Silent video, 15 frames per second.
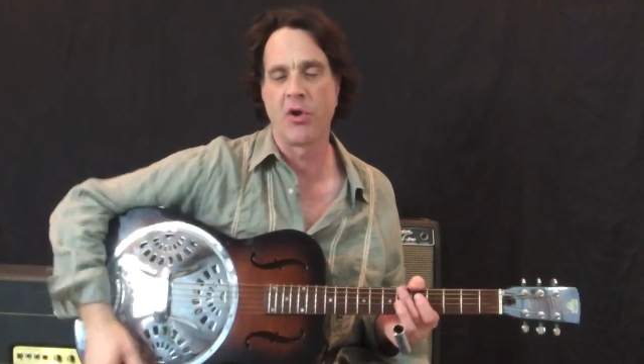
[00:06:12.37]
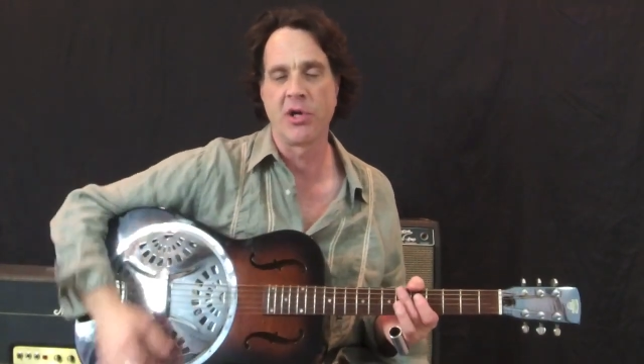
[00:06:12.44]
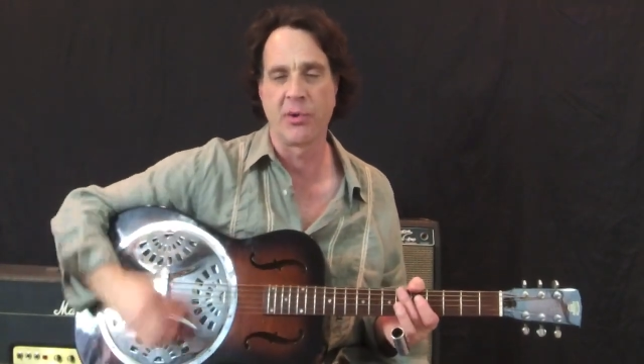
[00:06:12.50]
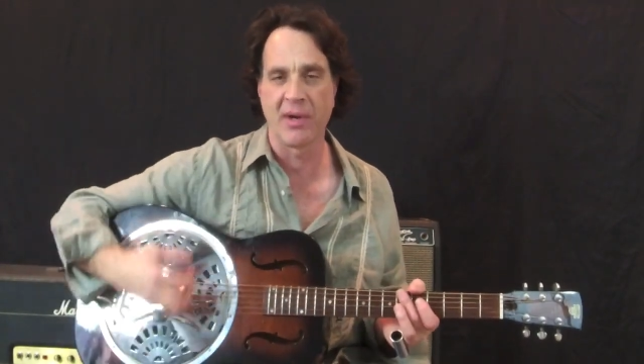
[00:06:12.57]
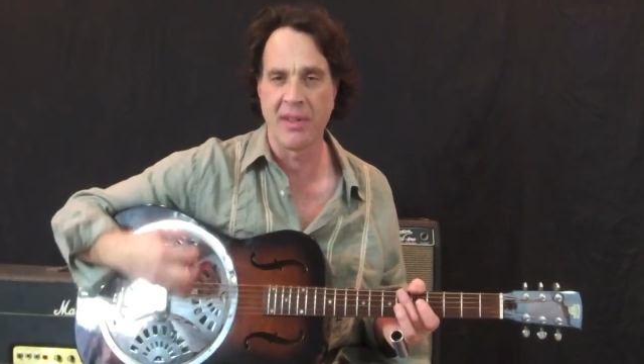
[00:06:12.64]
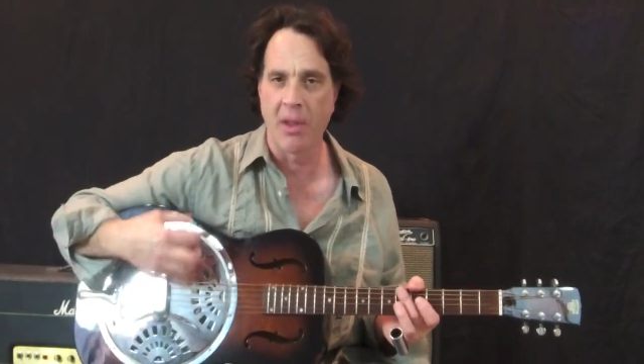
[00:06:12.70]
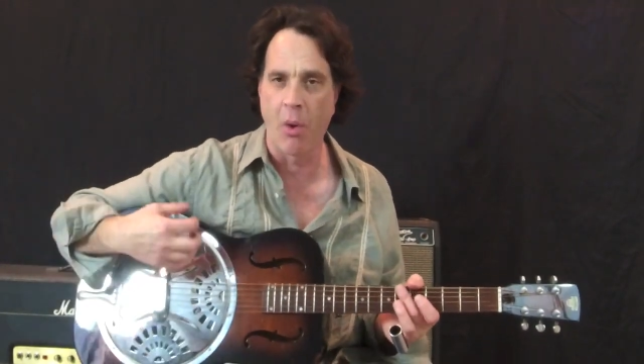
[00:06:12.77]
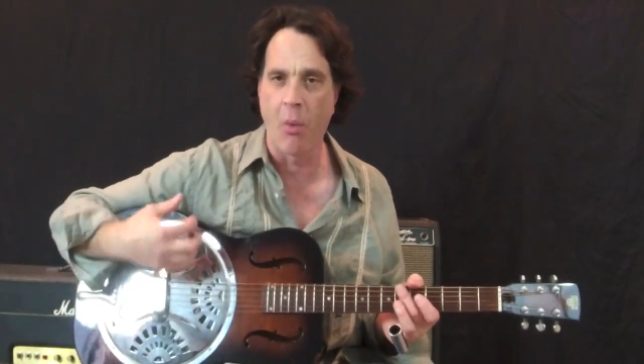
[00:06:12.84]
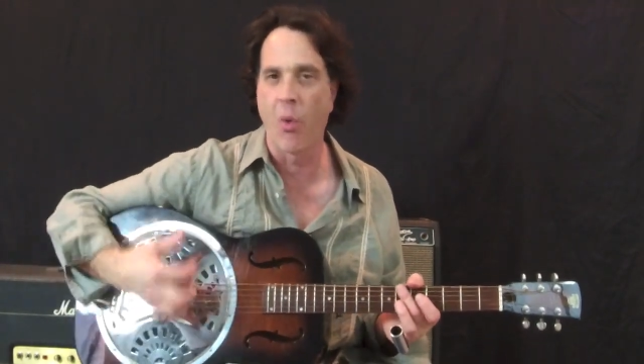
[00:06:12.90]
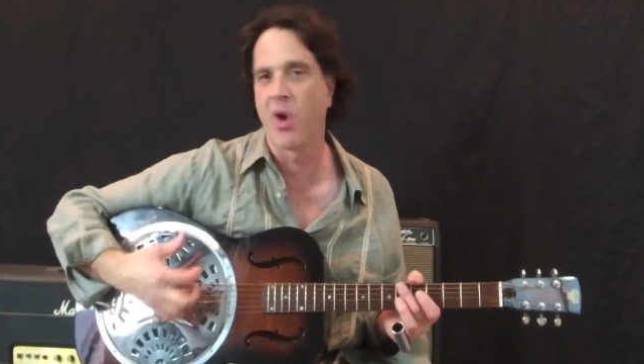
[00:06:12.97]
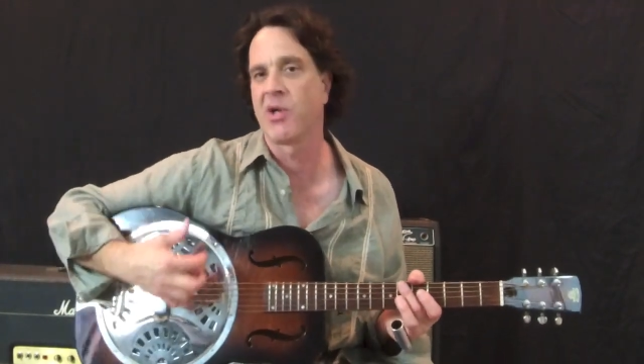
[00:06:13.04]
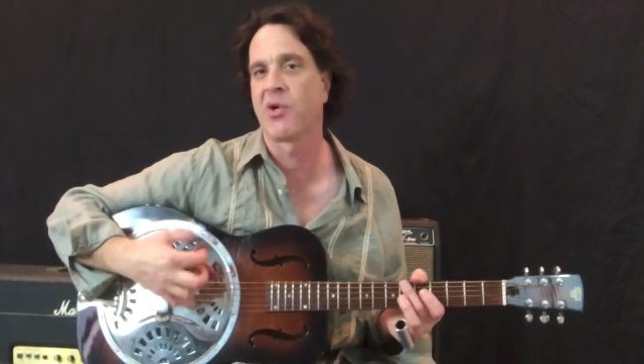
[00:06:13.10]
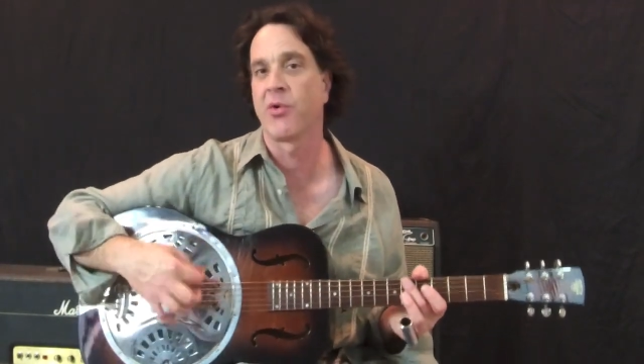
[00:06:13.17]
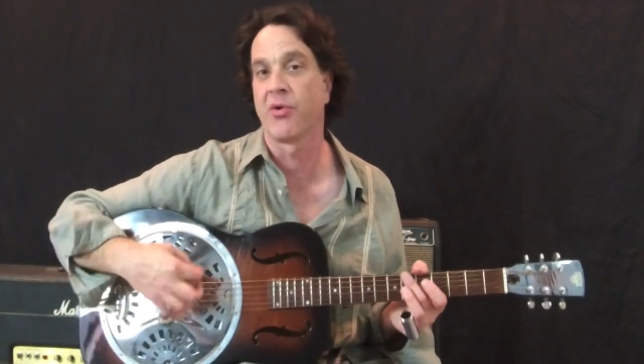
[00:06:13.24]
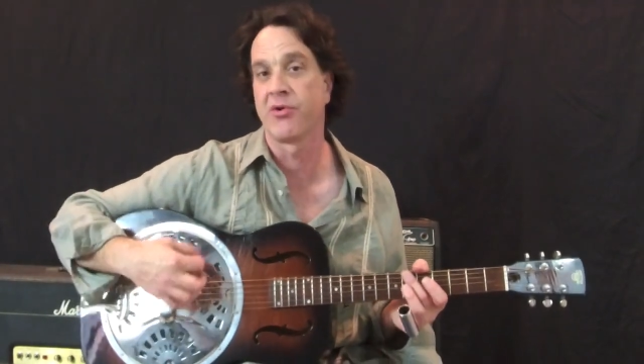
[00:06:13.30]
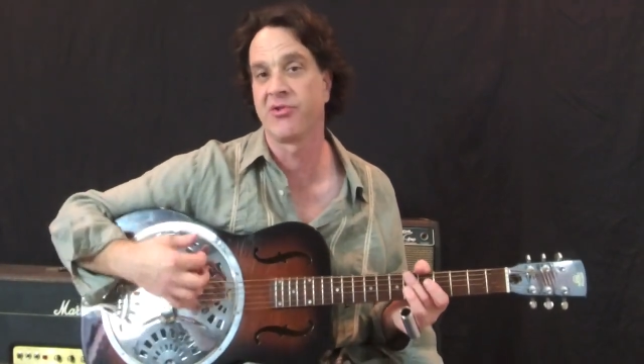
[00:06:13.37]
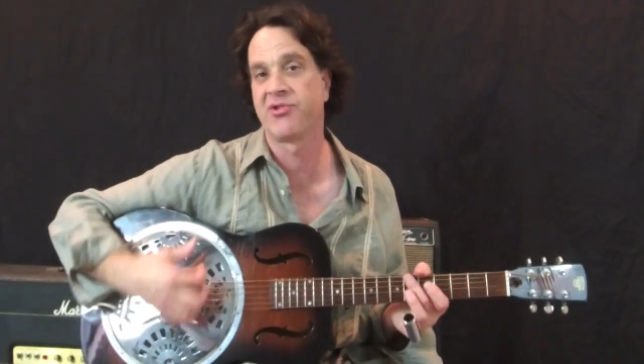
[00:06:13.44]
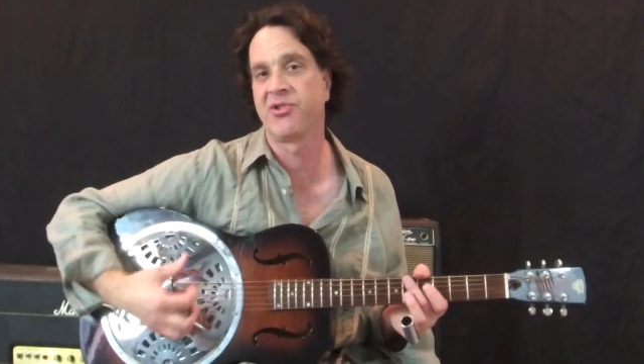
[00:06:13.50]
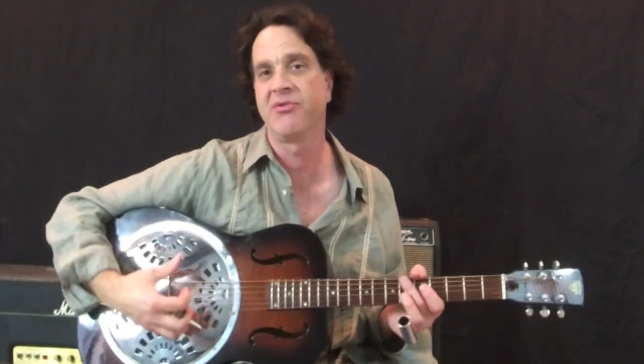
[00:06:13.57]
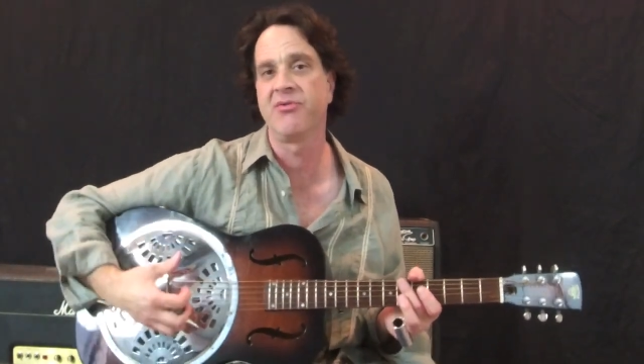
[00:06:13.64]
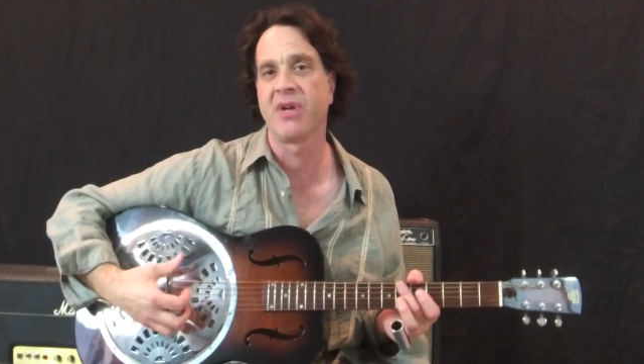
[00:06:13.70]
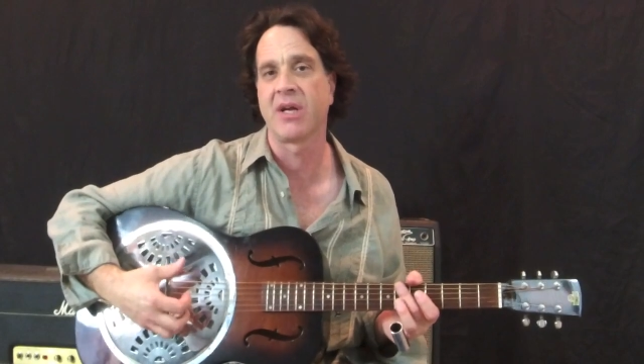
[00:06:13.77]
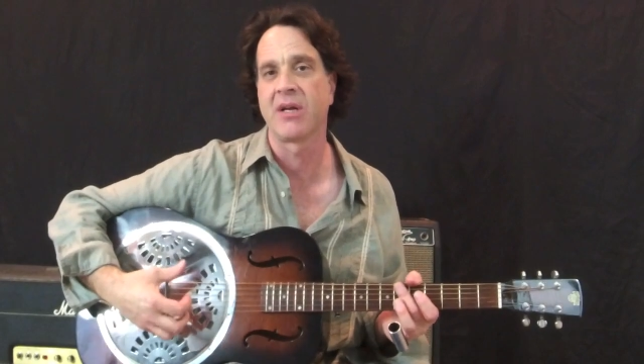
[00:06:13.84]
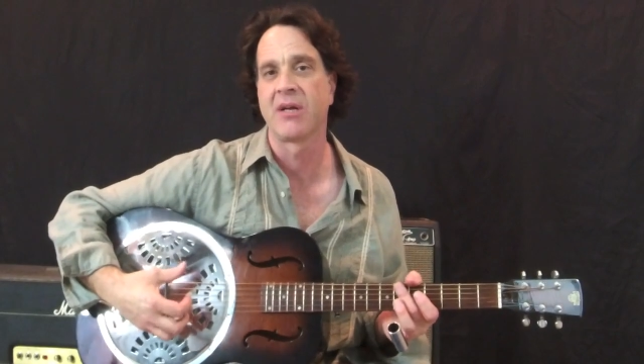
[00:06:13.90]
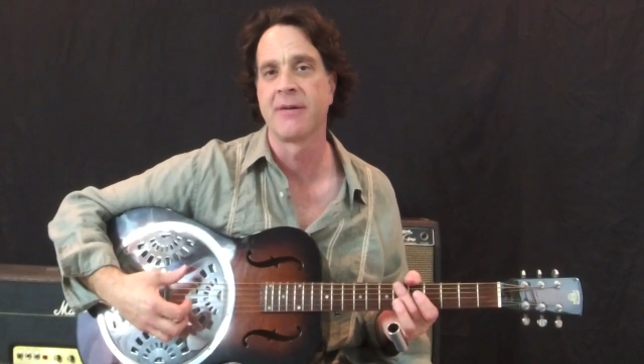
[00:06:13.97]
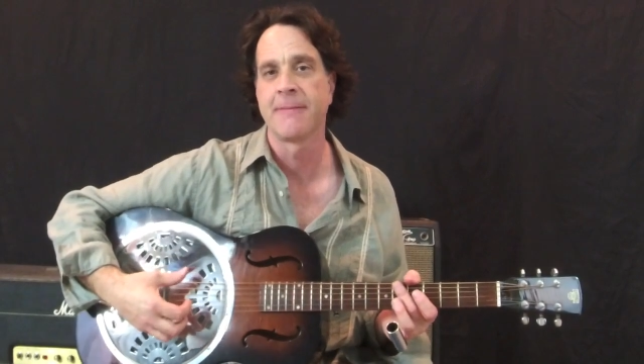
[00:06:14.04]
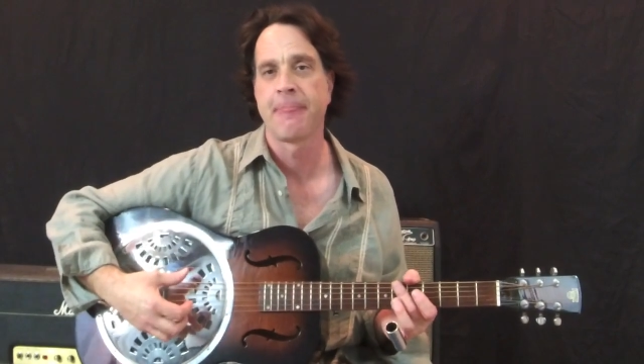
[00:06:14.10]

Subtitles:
1-chord tuning,